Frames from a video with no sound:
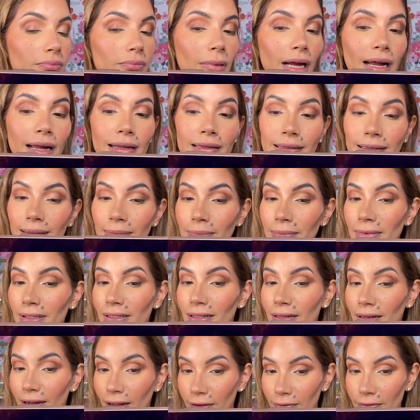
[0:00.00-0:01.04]
I am
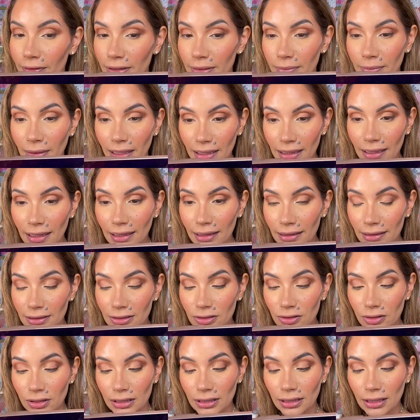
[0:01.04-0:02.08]
loving my
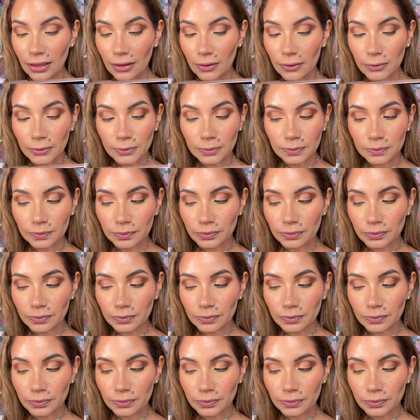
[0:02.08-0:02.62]
eyes right now.